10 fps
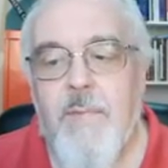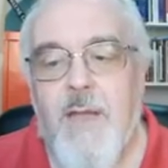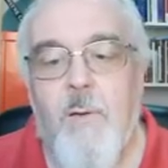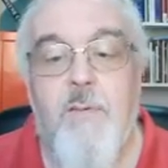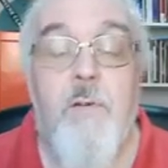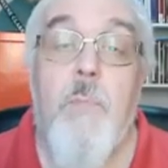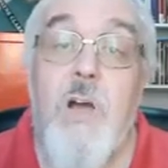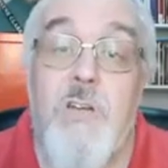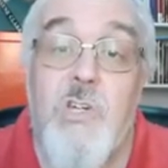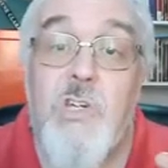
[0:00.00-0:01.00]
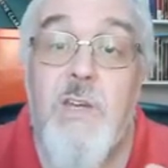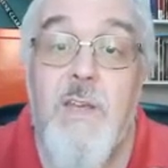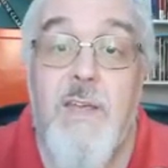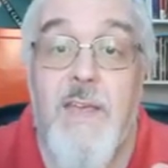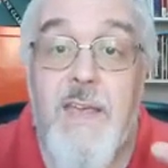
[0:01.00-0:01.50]
However much
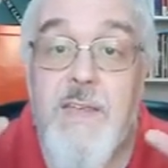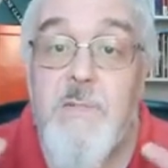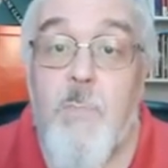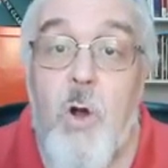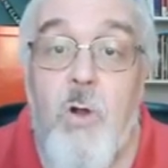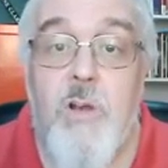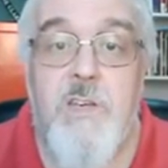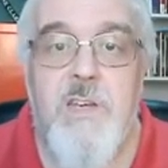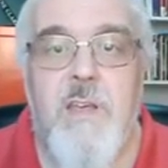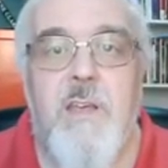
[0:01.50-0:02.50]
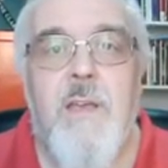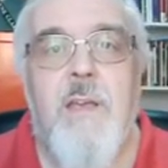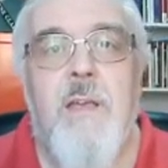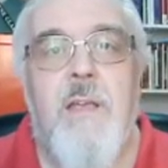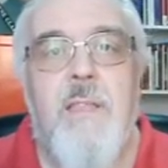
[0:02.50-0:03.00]
he is mocked,
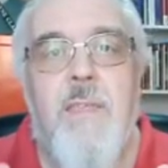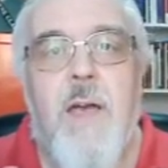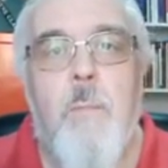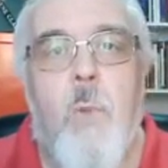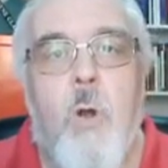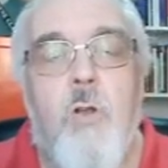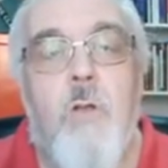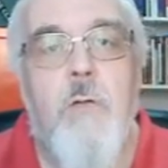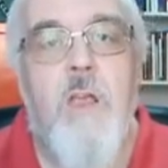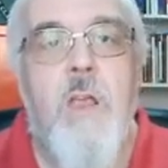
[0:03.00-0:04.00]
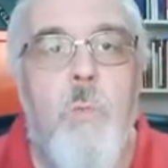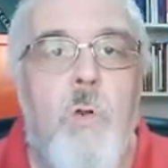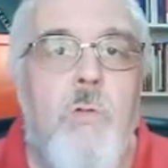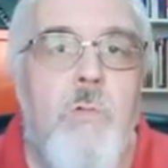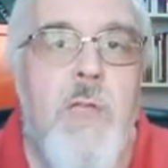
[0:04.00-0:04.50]
that mockery
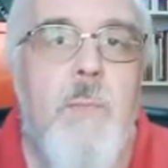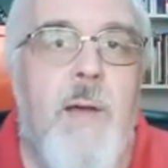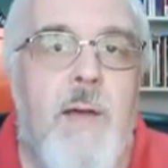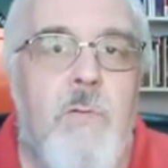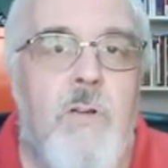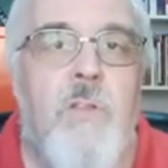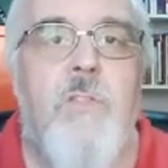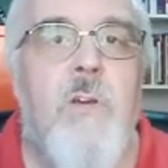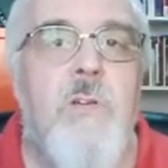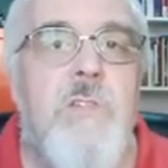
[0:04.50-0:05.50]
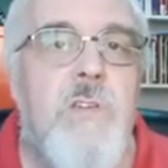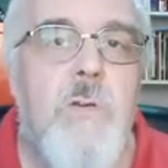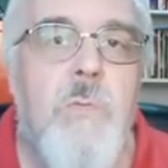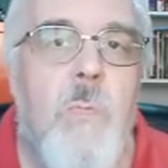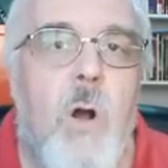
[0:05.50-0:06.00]
will rebound on those
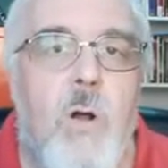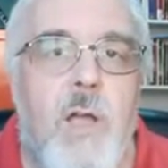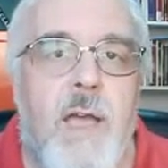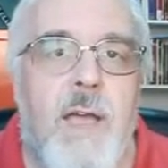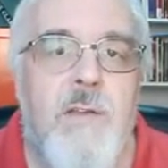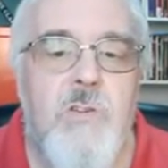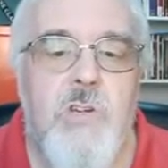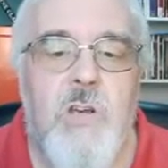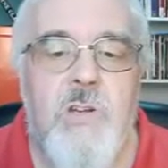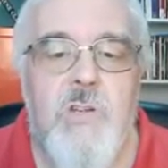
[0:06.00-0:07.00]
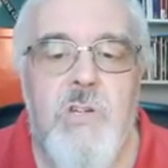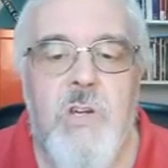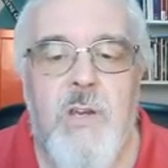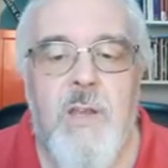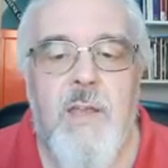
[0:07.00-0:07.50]
who mock and judge
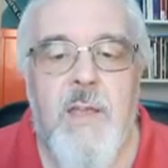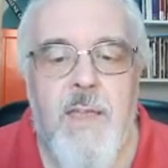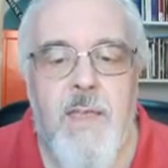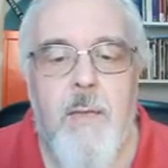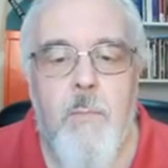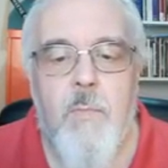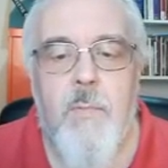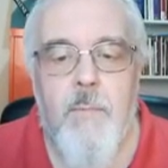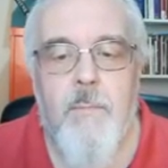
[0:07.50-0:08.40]
him.